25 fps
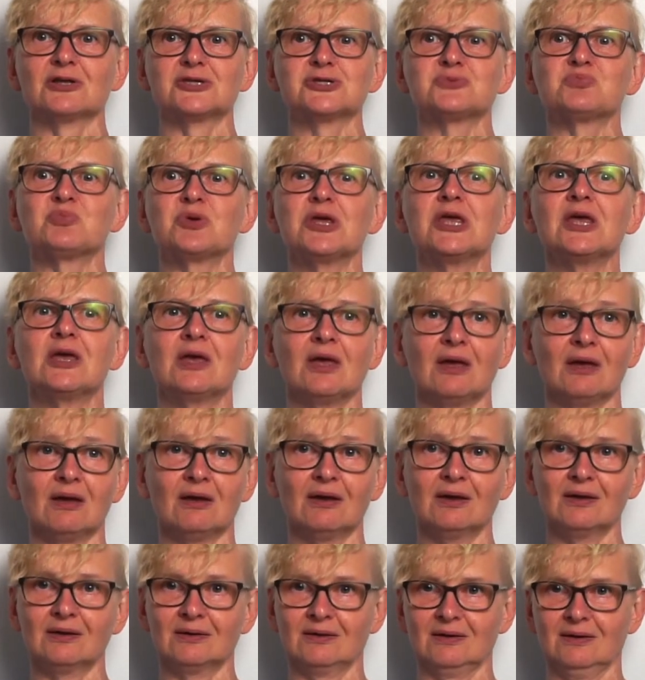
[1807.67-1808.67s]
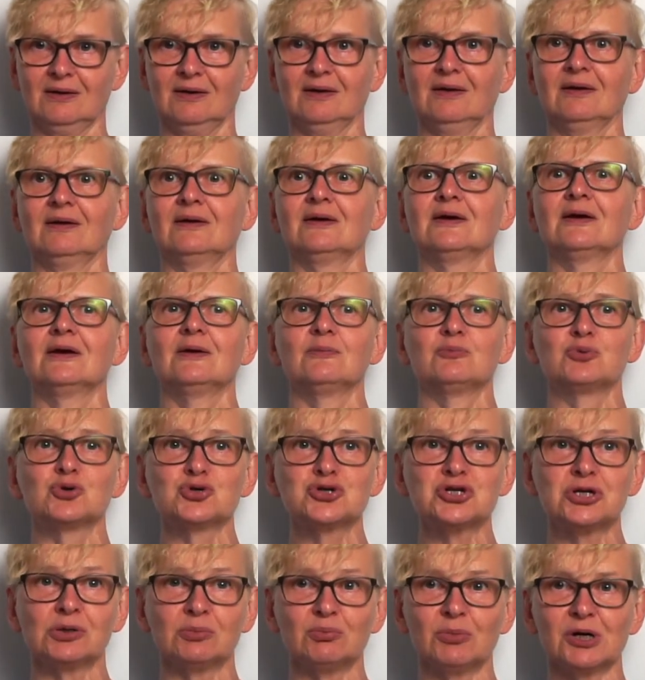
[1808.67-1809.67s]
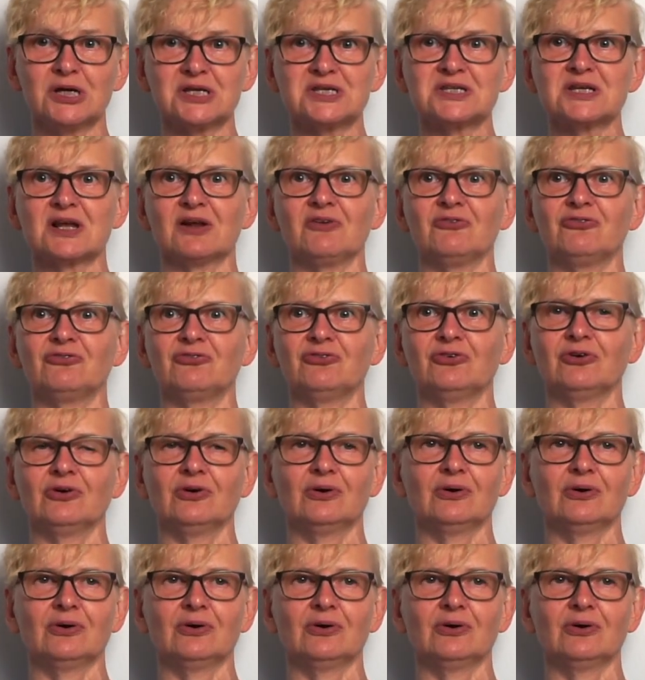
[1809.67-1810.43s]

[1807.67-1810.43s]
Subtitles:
speaking, pushing myself,